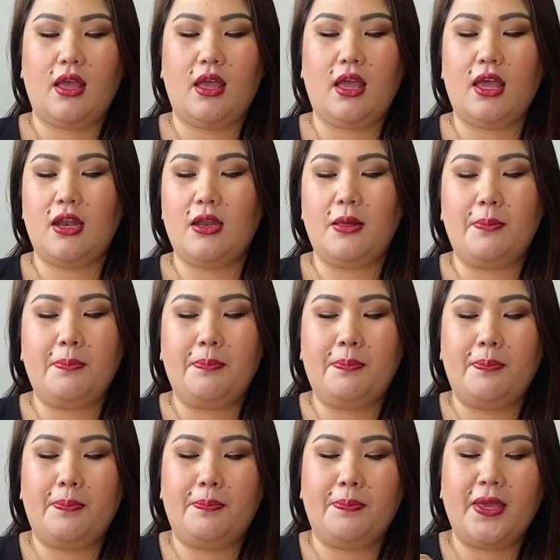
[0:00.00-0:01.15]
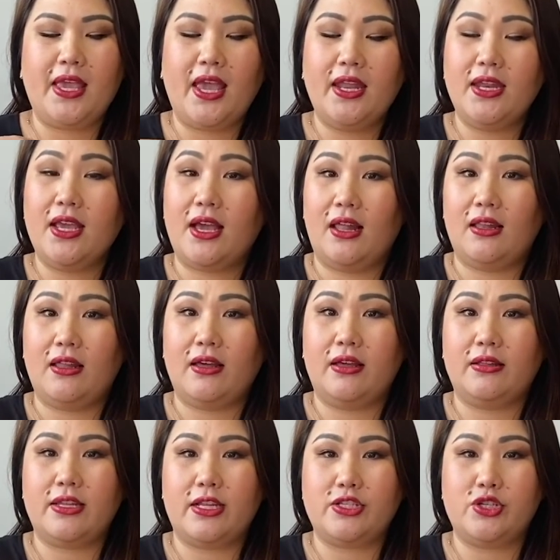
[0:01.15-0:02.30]
and pick any color
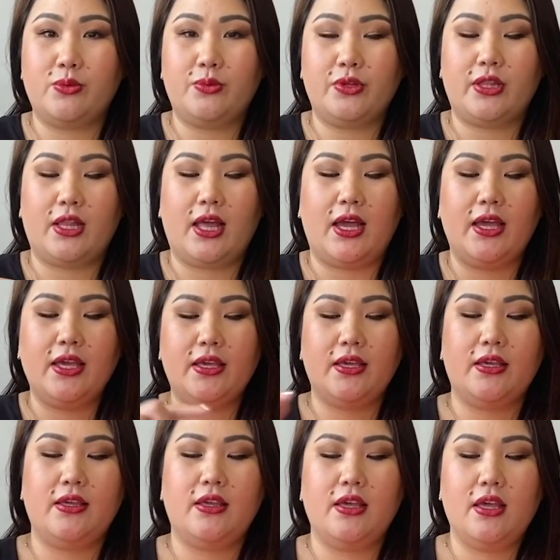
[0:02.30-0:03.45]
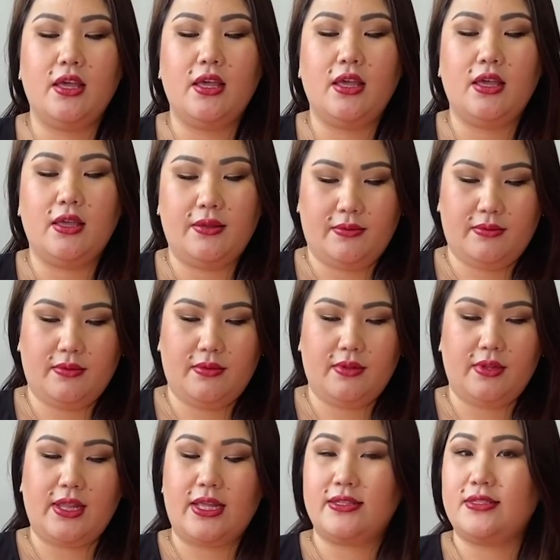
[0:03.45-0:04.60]
that you would like.
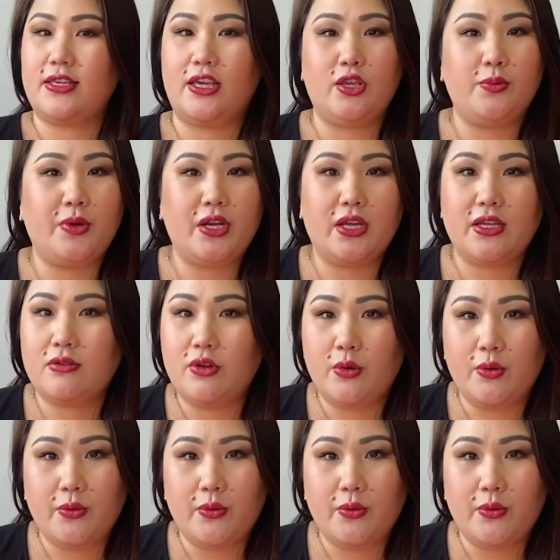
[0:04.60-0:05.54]
Let's say you want to go